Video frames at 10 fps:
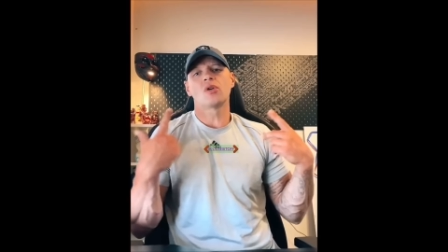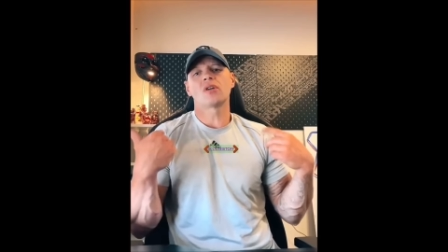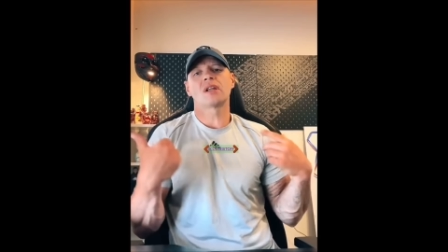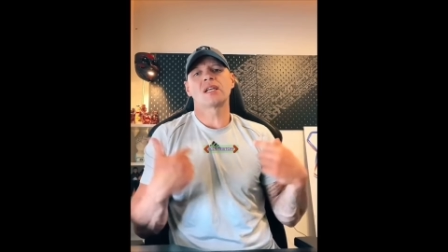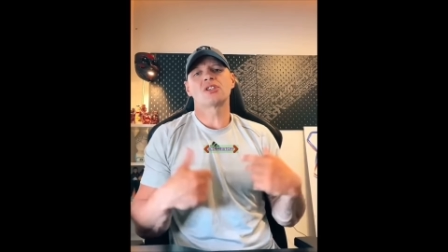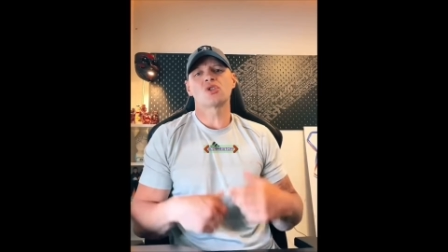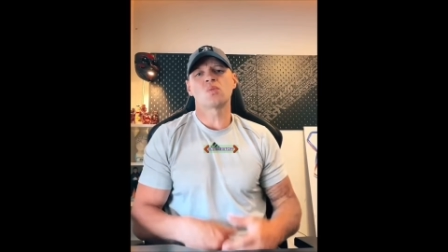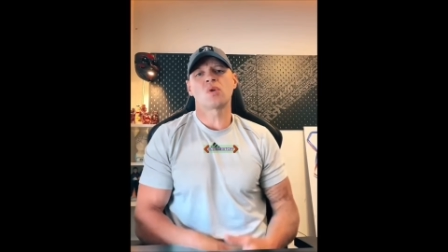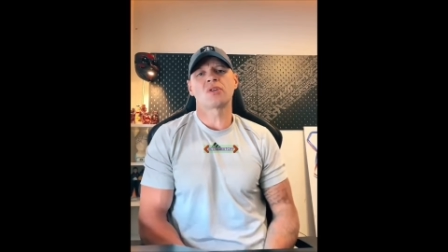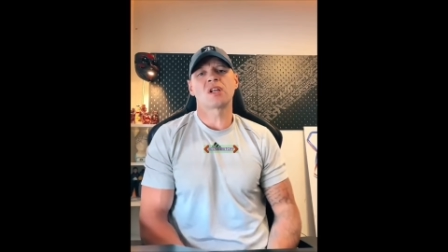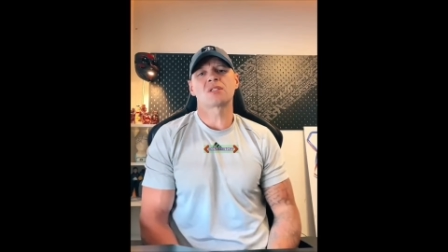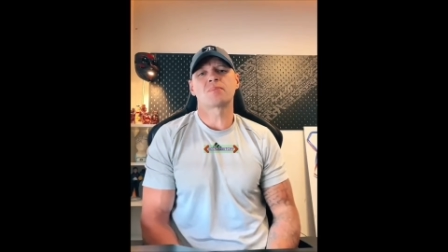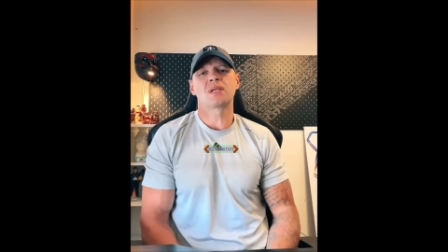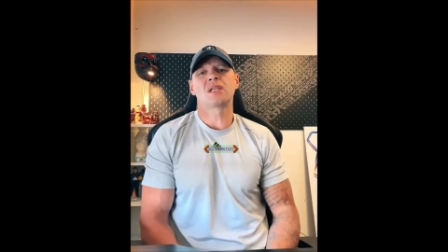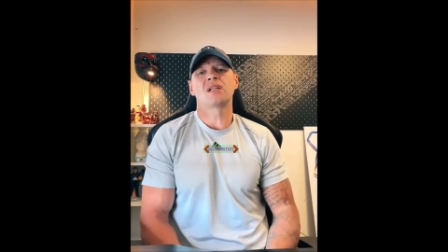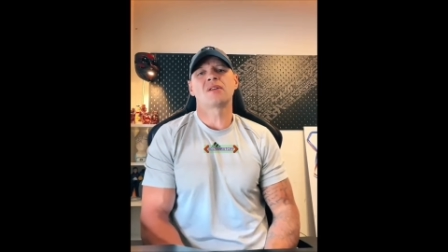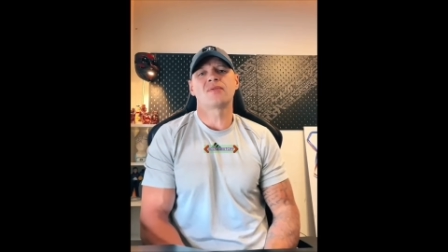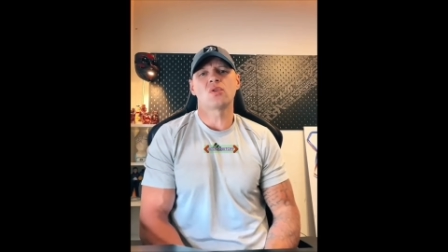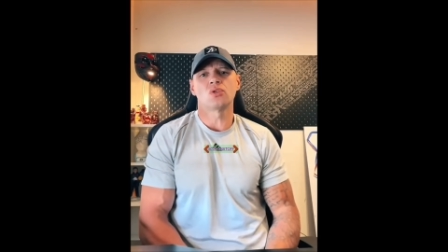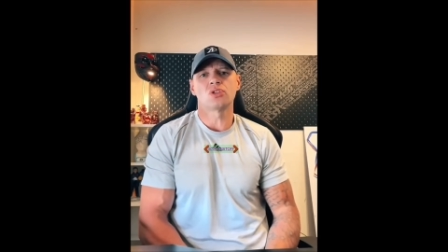looking like someone that's been in
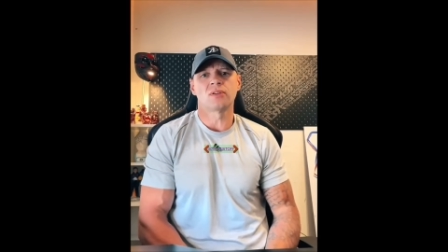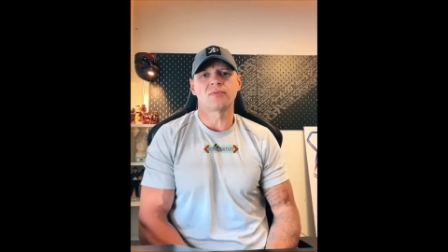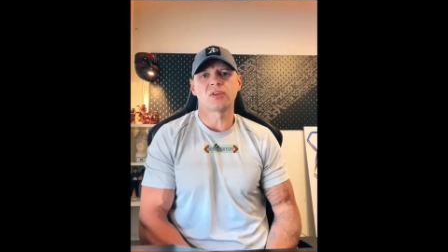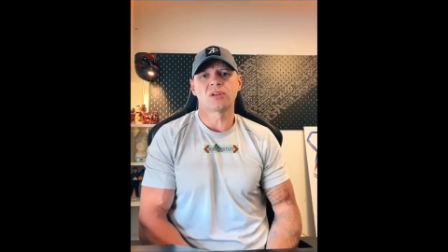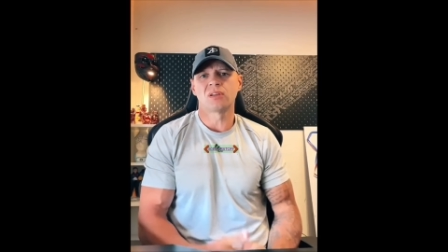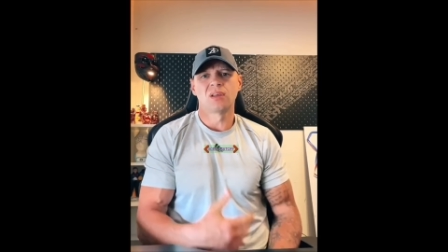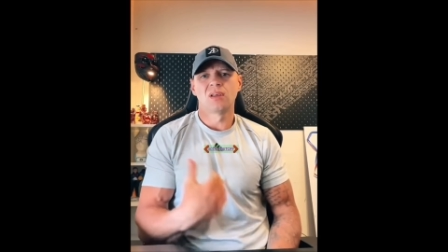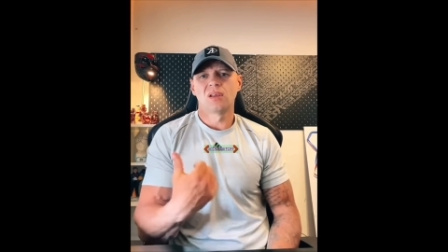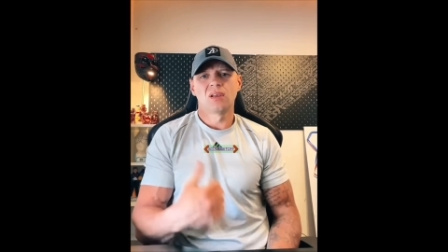a dungeon for...